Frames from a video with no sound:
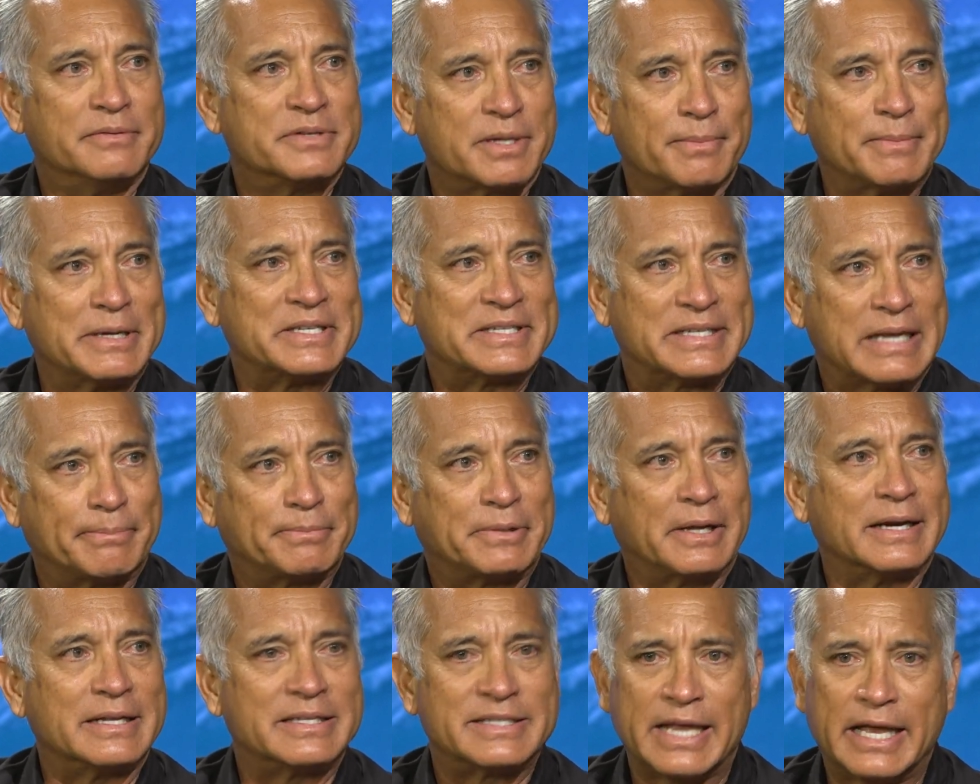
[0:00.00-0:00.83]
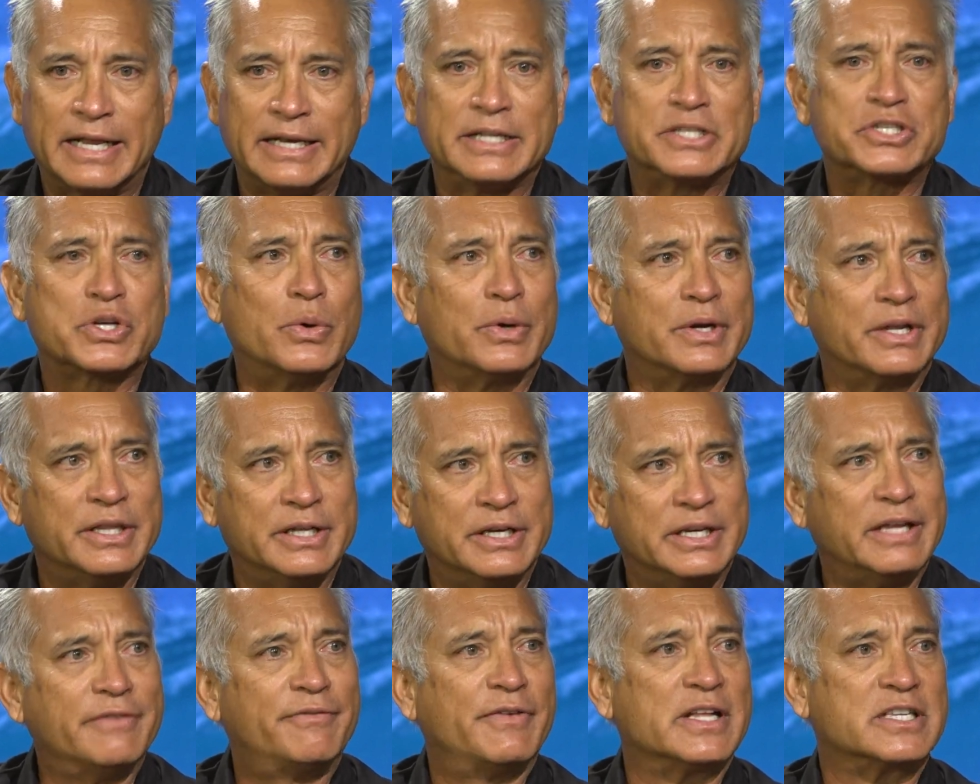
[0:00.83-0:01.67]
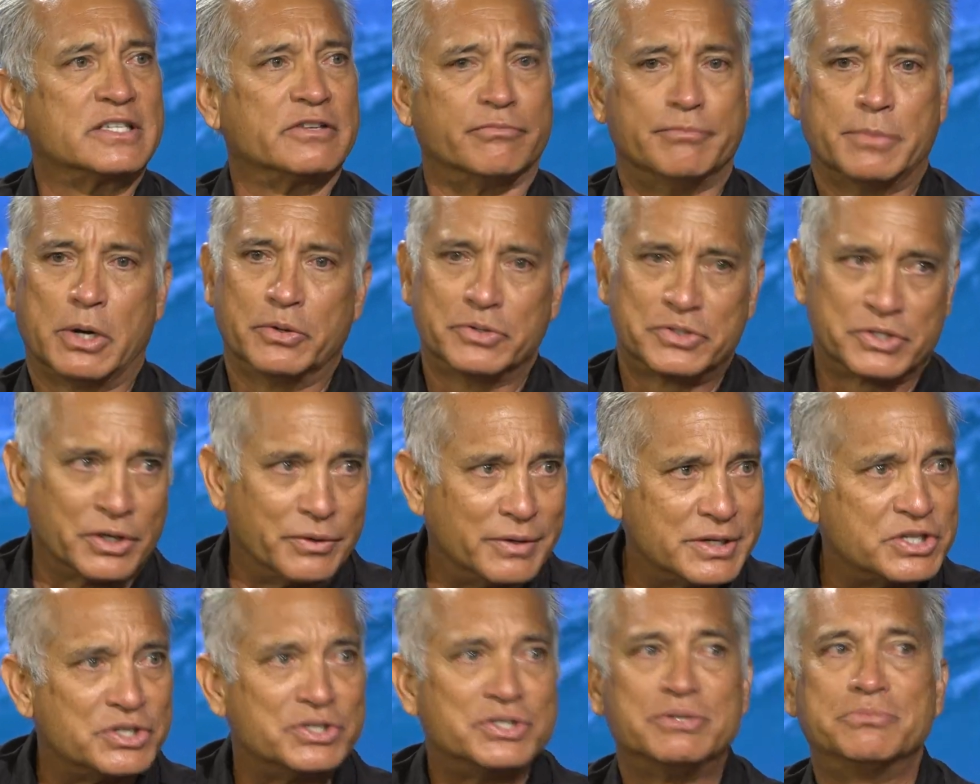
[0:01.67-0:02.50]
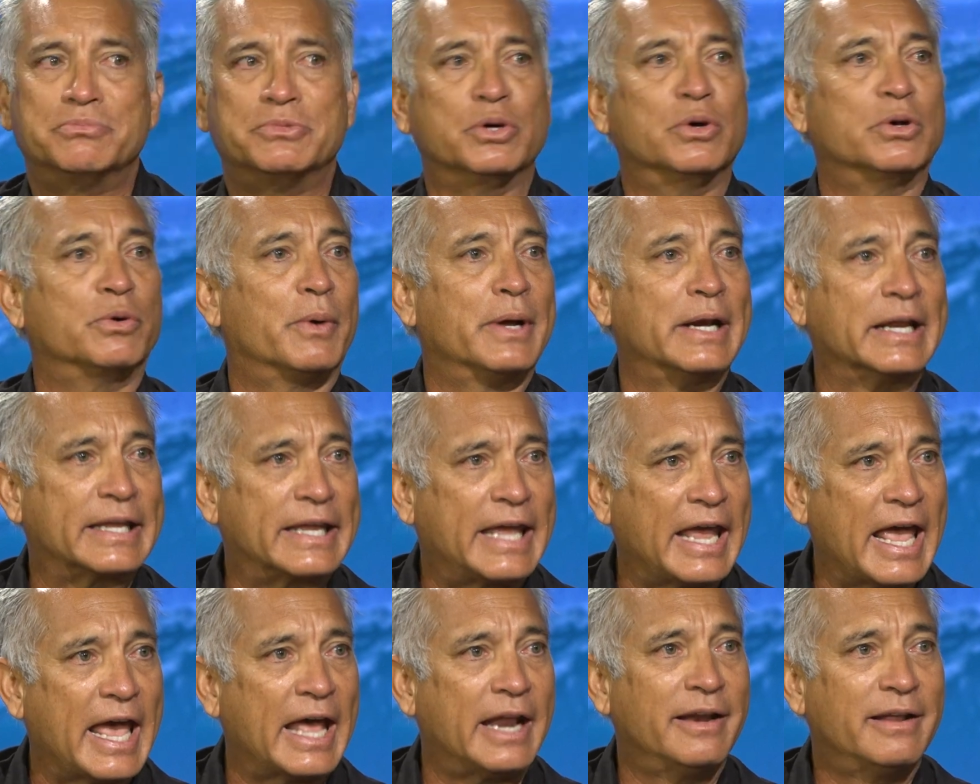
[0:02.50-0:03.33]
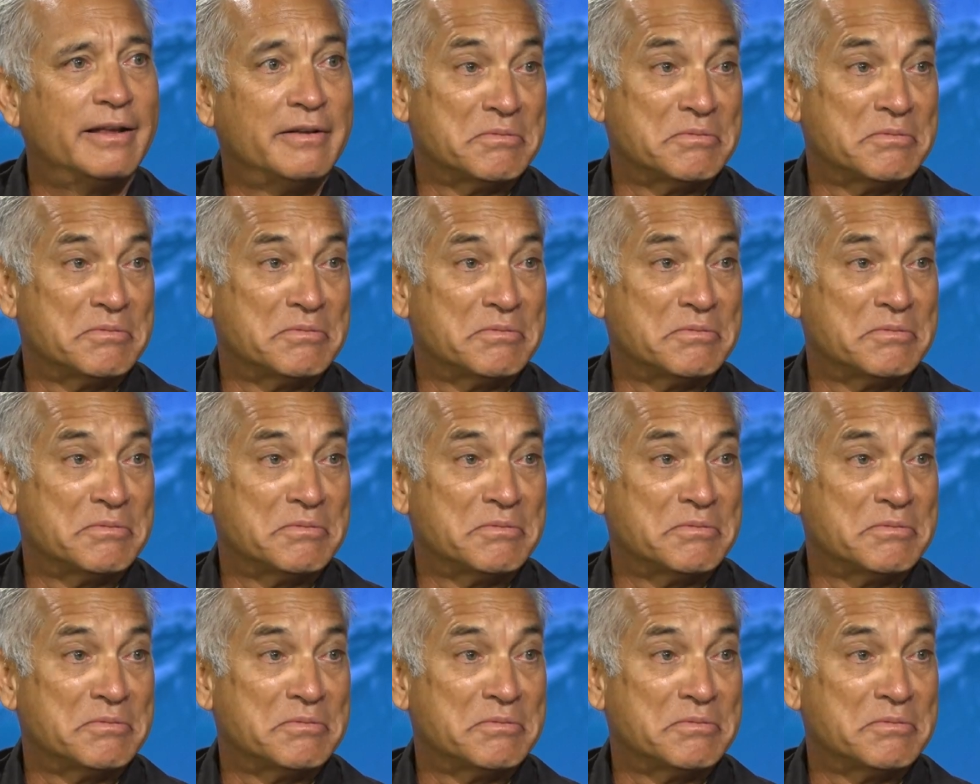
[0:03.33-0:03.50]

Somebody stepped on its head and it's going in the defensive mode, so it's doing what it can,